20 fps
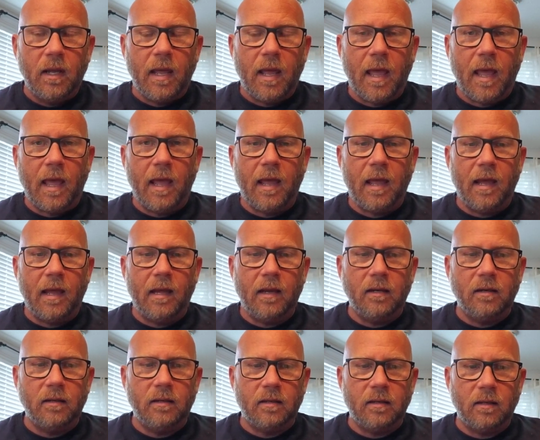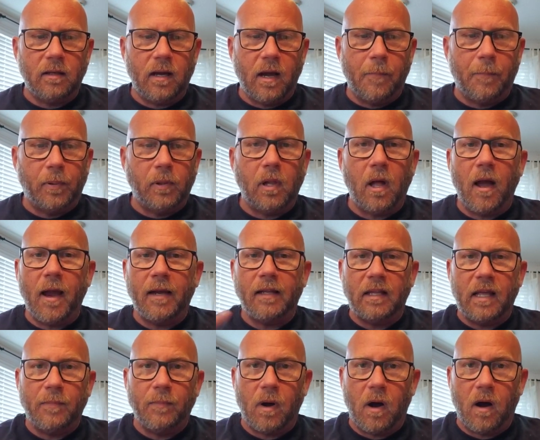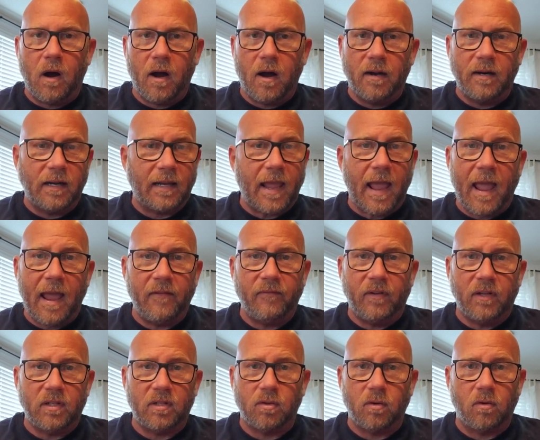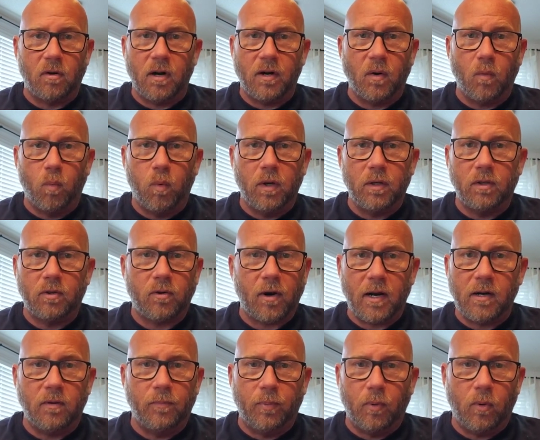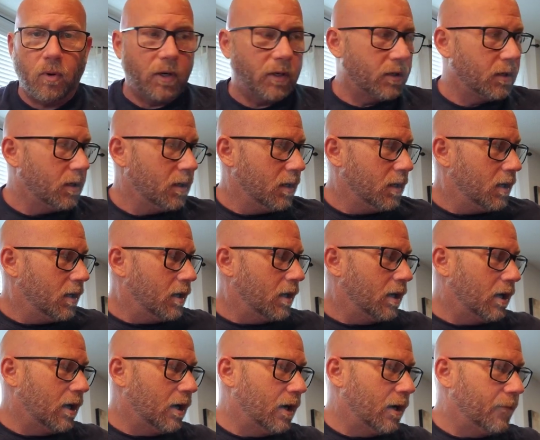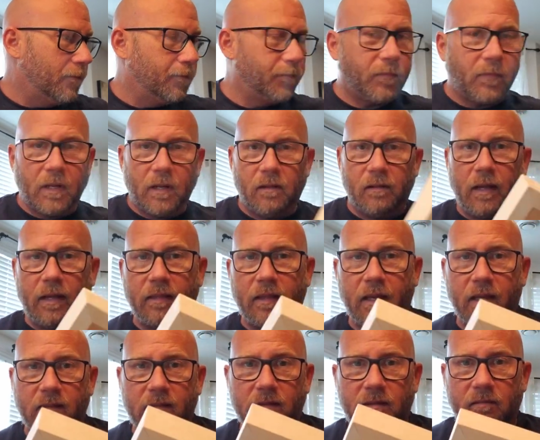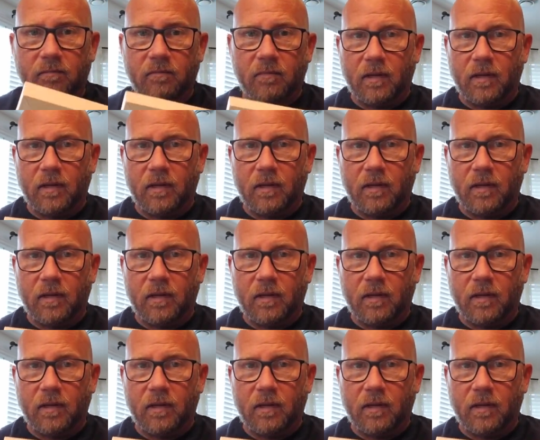and applying them on a canvas or on a wood cradle board, like this.